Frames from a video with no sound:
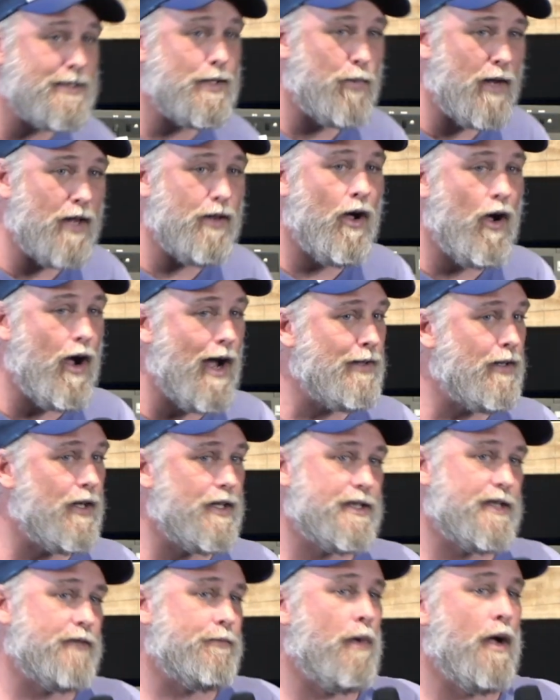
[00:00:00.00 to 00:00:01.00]
one of the
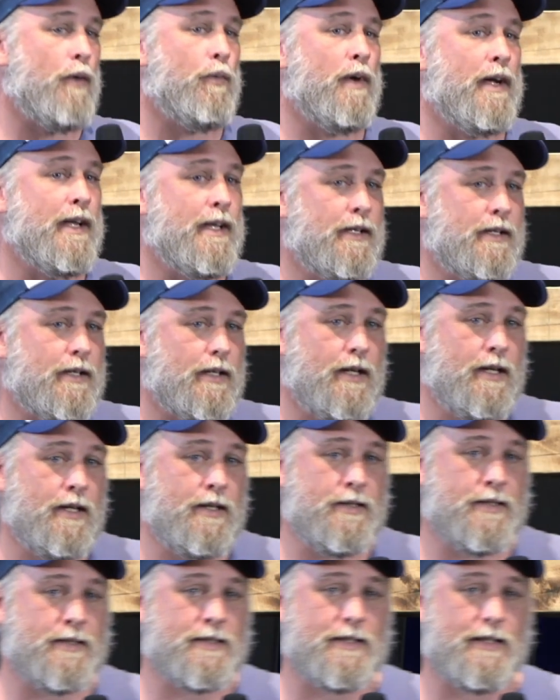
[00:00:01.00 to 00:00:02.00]
highlights of my week
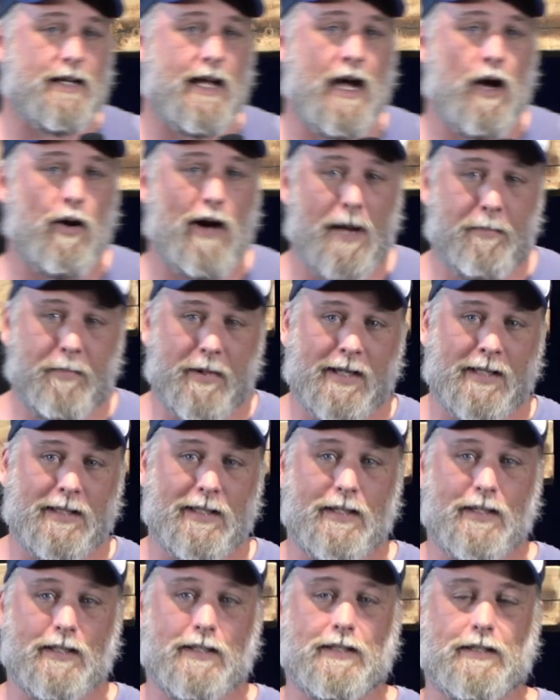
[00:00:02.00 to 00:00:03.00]
is our upper
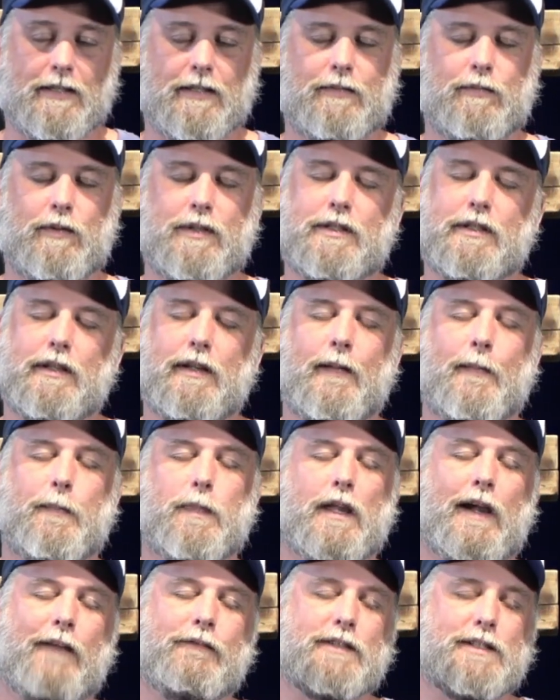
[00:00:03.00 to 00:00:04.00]
click, which
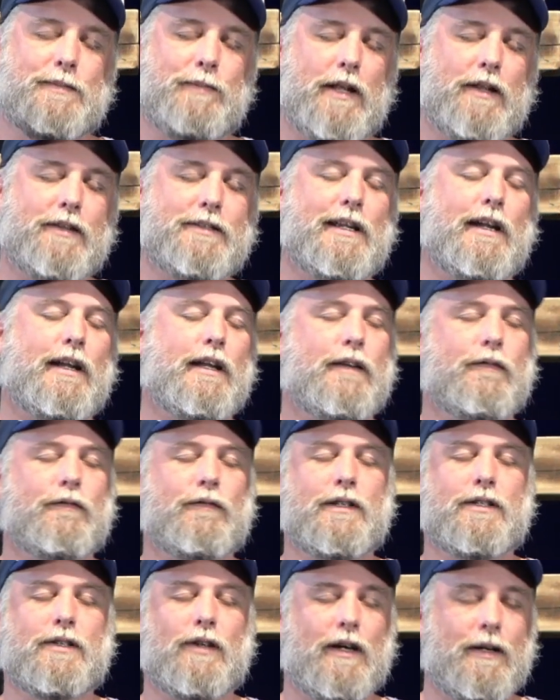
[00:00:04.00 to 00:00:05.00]
I have to spell this out
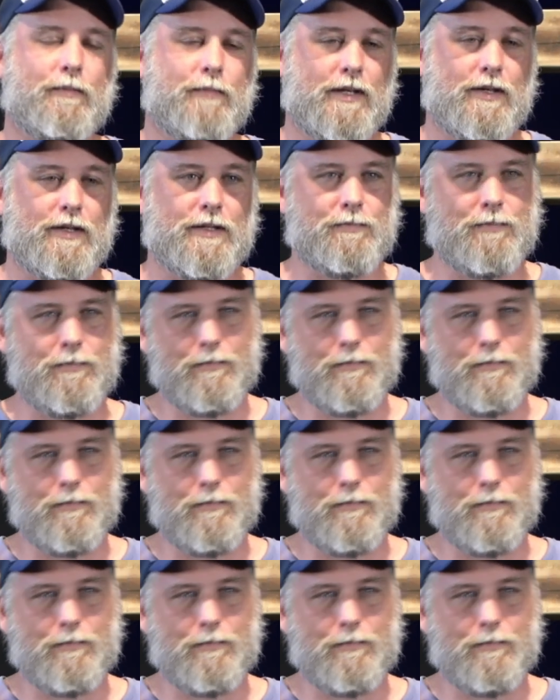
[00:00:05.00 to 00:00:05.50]
every time because,